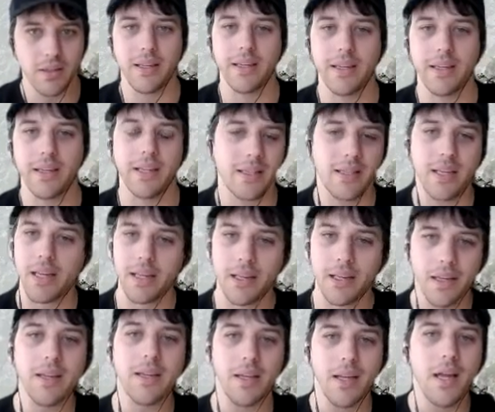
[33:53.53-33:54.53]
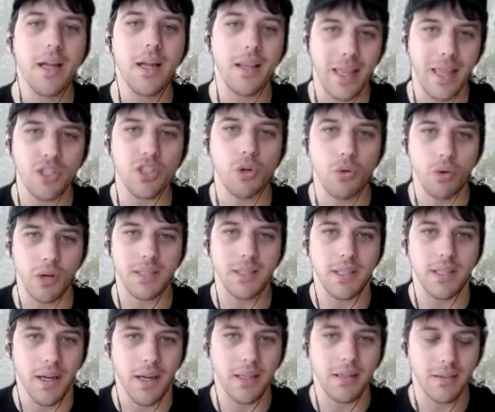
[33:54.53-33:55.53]
And that's like, that's a great
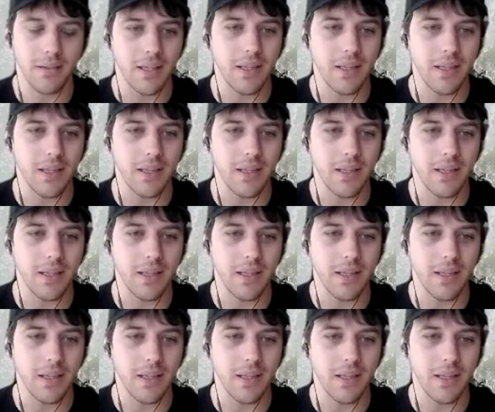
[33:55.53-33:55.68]
sign.